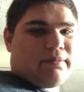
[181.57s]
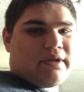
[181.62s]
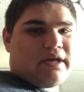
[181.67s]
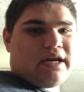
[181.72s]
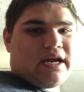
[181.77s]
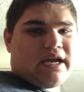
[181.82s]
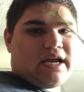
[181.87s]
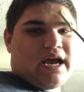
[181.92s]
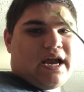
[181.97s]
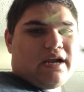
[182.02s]
plant
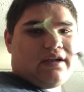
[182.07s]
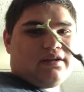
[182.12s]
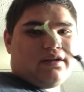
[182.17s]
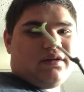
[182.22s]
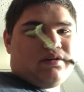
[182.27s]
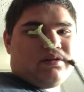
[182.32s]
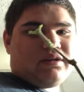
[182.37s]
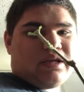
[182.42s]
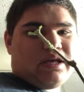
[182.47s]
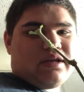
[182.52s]
I got
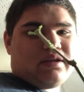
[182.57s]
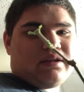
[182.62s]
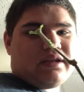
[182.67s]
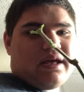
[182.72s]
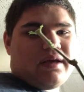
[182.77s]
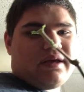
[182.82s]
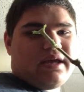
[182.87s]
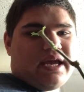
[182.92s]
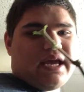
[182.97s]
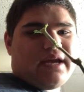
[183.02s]
at,
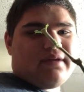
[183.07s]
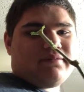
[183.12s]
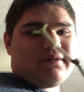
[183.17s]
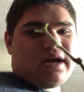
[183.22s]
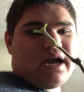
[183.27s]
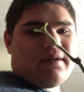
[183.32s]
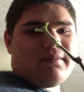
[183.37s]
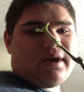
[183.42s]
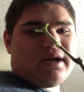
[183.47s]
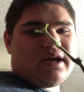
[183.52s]
my aunt,
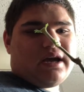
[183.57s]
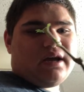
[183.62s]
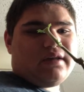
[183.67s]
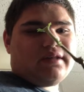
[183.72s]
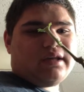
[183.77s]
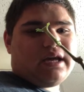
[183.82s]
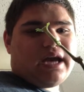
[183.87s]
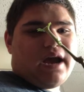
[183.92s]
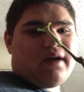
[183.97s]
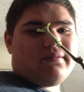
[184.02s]
got, my
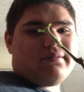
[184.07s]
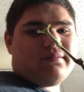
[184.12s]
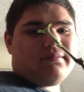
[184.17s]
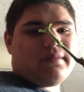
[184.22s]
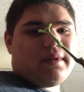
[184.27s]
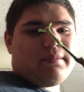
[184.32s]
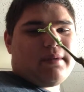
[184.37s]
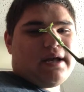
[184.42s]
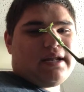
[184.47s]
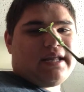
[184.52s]
cousin got, from,
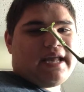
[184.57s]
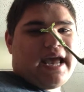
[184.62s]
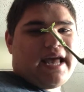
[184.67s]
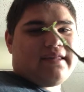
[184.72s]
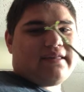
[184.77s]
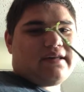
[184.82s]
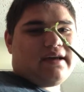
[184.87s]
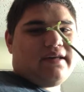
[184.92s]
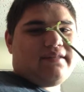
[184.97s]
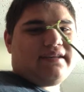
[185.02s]
my
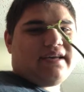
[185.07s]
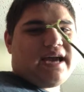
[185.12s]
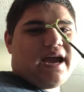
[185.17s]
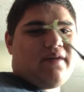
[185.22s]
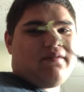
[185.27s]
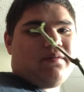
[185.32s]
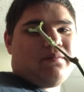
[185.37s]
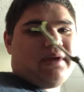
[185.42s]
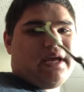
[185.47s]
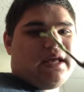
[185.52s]
dad's cousin
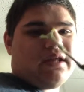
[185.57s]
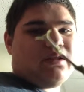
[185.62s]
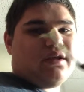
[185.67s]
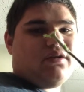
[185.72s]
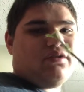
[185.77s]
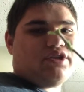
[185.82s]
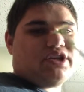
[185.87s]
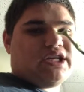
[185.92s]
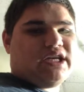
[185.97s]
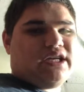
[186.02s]
got for me at
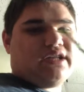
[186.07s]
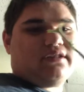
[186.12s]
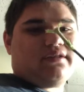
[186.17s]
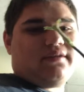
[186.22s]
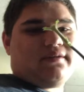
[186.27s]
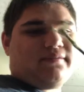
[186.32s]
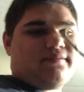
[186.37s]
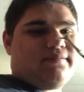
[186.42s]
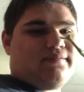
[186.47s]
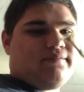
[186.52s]
Logee's
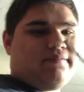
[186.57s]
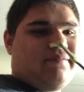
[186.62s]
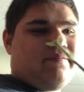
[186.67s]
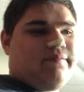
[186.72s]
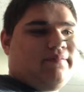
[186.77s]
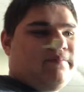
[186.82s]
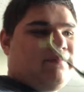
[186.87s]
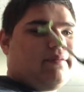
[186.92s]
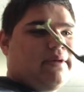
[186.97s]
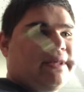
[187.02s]
of
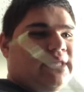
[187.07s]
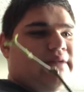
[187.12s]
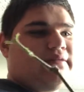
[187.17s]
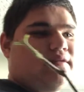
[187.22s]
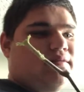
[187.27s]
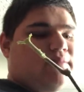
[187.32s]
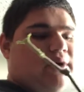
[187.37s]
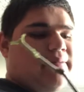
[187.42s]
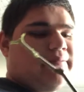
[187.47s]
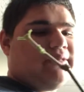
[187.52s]

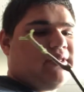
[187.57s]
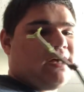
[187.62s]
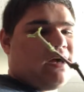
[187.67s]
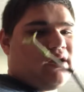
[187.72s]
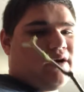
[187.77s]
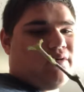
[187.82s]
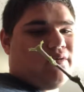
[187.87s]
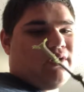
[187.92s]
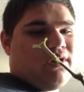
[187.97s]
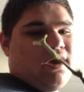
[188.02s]
several months
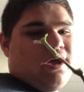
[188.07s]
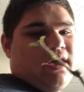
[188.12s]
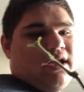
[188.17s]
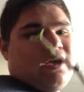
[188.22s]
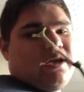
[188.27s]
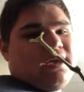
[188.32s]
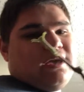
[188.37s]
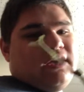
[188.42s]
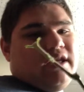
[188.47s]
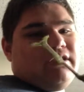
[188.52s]
ago.
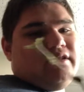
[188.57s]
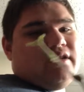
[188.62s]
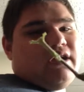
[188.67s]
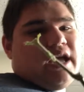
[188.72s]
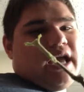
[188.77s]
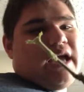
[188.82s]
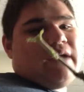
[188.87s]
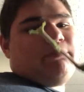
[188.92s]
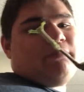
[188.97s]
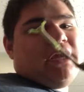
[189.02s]
It
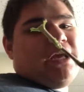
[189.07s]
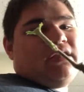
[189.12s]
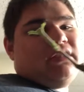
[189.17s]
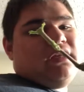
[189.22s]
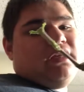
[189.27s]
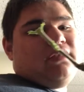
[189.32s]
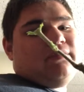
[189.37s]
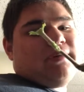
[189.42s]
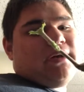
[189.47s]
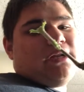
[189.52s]
had big
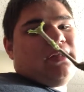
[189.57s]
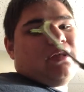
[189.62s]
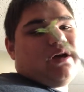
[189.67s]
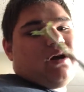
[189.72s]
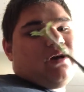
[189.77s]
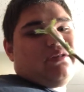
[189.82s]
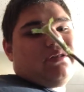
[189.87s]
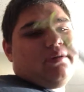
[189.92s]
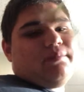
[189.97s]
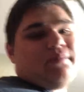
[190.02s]
leaves, but it
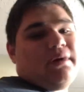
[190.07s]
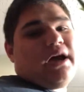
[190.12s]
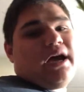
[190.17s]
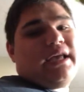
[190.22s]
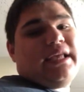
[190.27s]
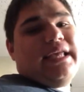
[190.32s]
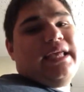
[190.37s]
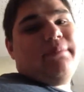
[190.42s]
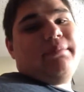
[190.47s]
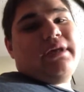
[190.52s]
lost it. But I'm
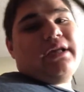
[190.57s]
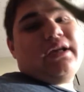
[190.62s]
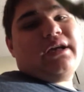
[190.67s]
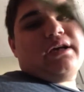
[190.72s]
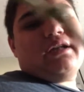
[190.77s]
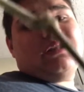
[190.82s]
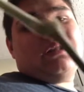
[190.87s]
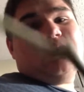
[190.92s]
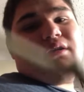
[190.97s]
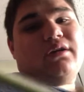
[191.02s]
keeping it
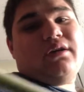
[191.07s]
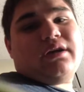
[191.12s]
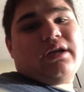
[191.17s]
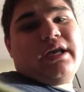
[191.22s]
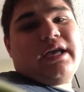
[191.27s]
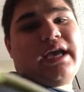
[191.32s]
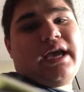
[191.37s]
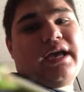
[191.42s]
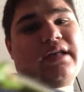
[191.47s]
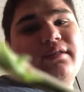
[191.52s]
because look, it
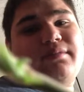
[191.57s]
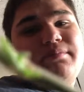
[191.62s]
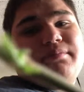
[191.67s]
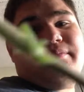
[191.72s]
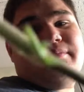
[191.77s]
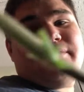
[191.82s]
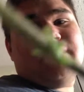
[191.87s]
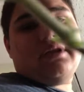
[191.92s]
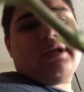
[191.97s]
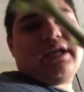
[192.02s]
has
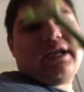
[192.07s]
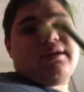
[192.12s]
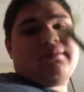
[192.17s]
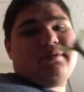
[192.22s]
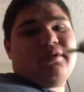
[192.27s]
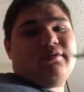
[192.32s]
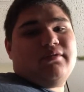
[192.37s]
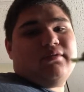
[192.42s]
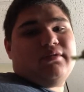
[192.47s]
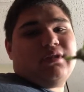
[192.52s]
plenty of
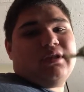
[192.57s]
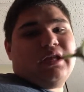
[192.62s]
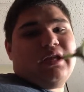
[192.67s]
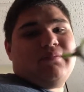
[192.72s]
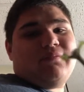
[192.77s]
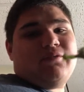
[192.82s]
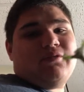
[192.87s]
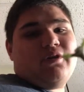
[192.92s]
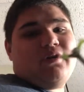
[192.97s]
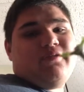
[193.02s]
new leaf
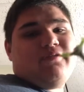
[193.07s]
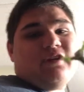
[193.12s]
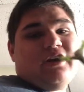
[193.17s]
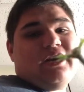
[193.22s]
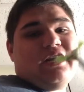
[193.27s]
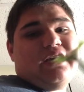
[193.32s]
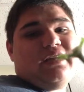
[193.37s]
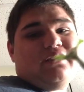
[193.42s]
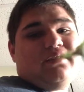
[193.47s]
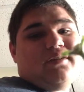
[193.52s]
growth on
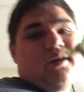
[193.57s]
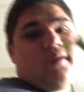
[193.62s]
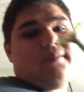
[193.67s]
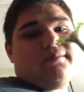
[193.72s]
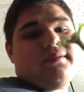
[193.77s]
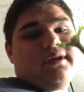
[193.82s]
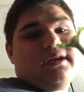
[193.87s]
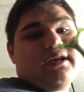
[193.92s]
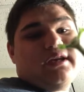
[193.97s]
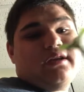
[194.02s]
it, so
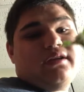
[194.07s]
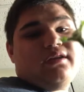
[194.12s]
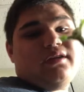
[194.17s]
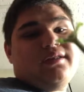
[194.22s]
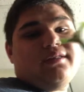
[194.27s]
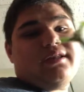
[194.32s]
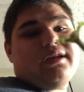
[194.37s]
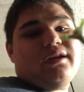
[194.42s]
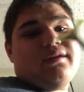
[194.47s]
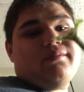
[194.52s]
I'm
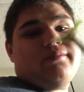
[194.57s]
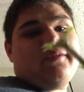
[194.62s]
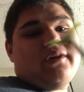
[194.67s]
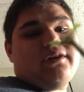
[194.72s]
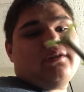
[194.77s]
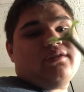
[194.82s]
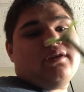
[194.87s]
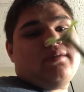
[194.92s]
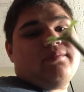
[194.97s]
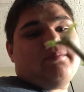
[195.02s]
it's gonna
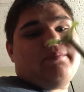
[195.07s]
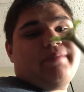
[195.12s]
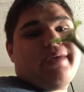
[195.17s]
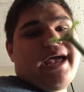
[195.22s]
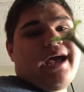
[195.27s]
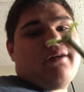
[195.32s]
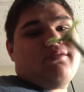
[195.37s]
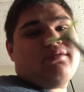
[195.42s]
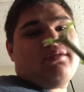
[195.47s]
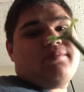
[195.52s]
eventually
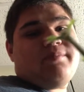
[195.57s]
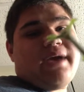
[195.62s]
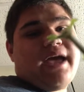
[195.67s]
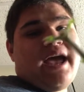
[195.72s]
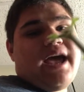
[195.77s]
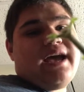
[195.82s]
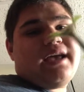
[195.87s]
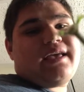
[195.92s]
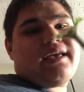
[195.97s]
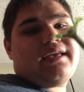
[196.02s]
bounce
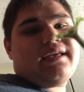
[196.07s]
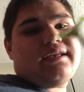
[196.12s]
back.